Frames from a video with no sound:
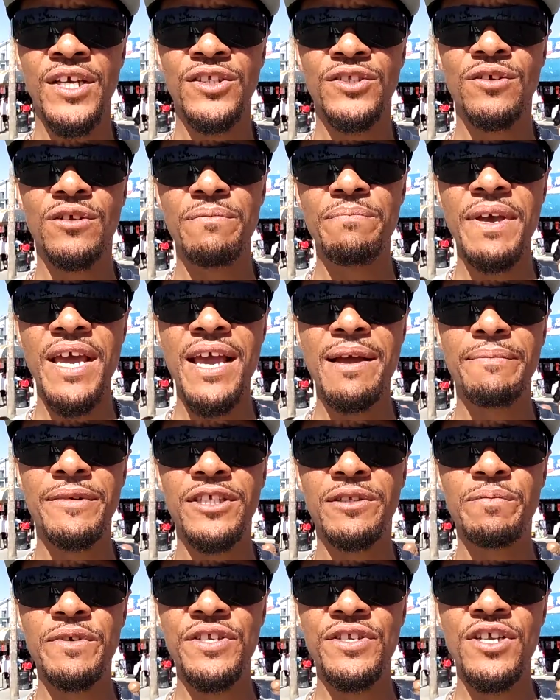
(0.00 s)
So the man
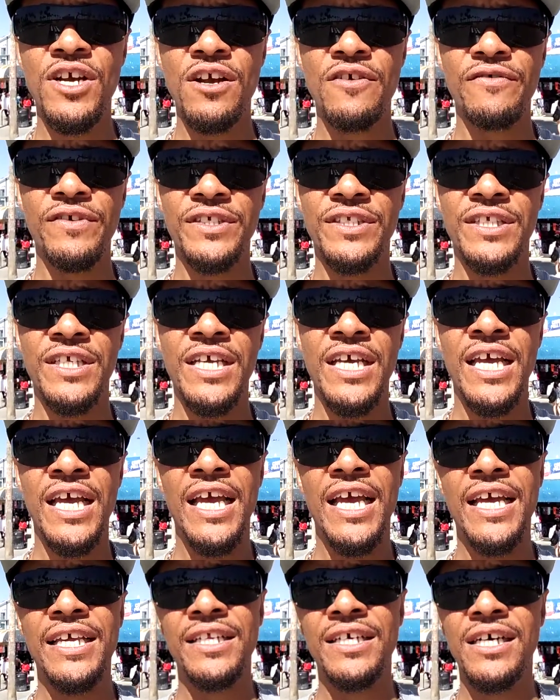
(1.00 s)
must be nervous.
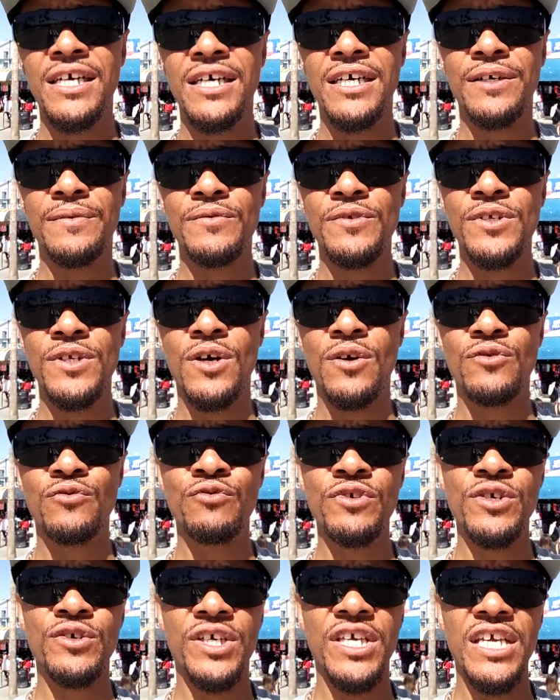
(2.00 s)
And, you know,
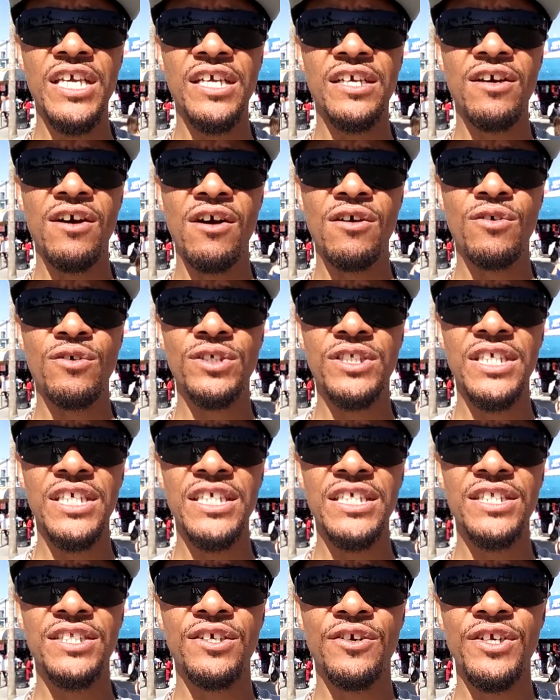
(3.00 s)
Real King Kong
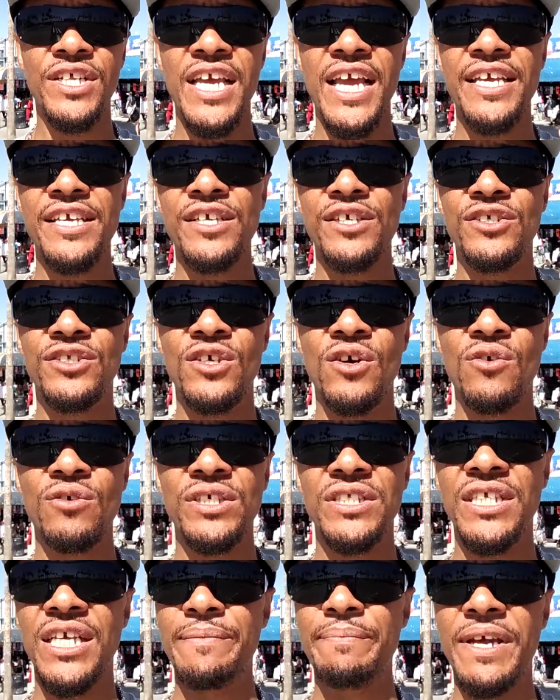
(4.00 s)
Ortiz, 38 years old.
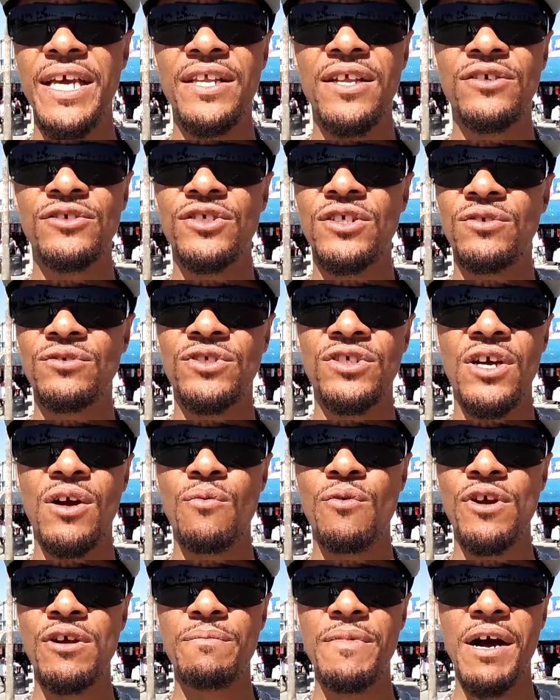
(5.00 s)
He said, man, don't y'all
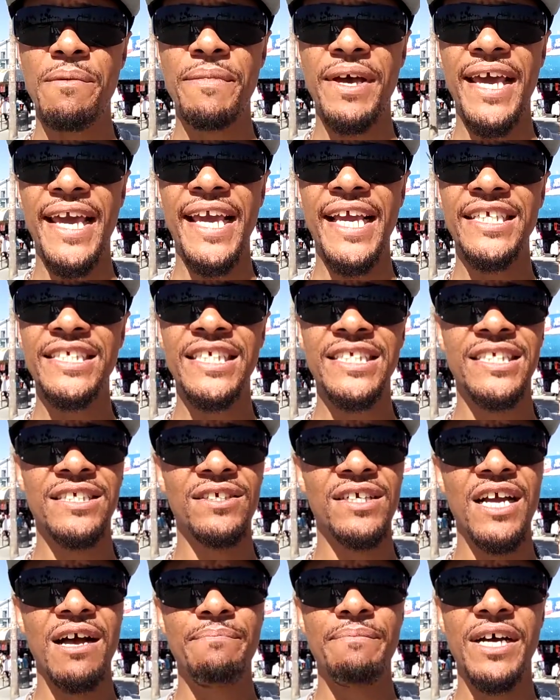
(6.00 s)
worry about my age. I
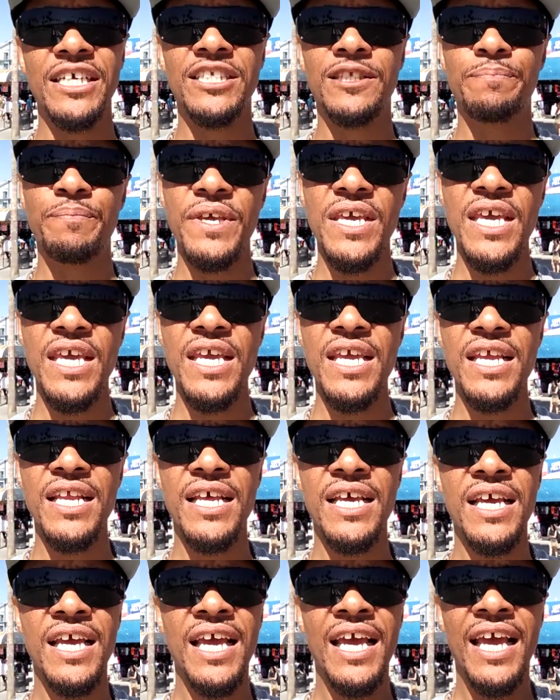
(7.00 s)
still got my speed,
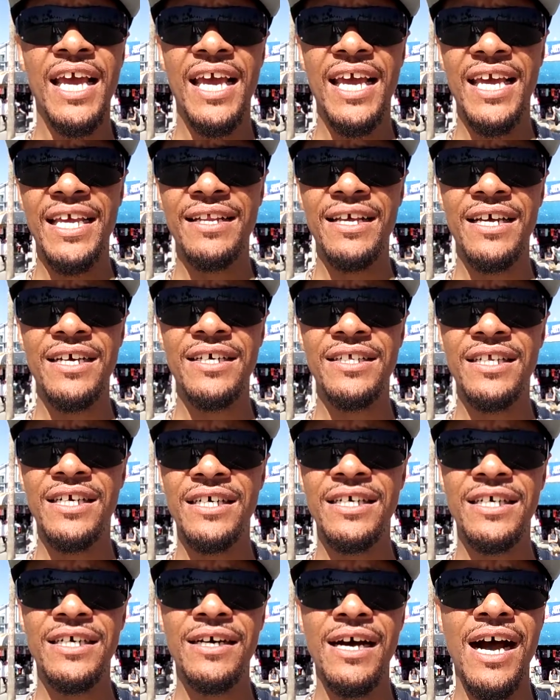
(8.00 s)
and
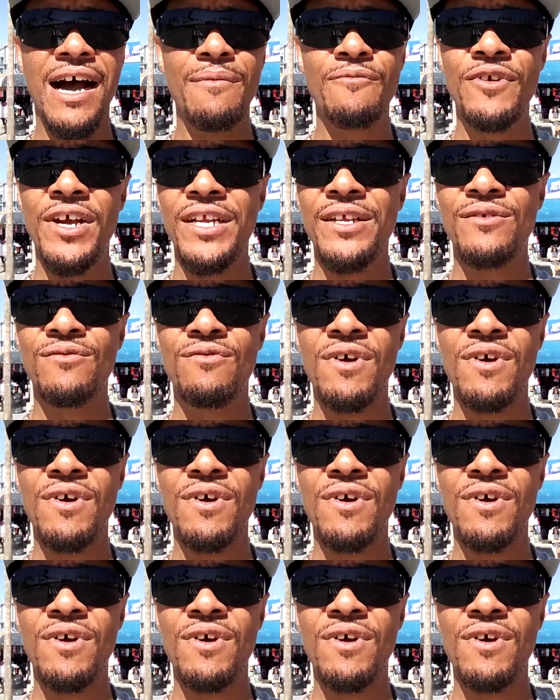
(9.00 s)
I'm ready to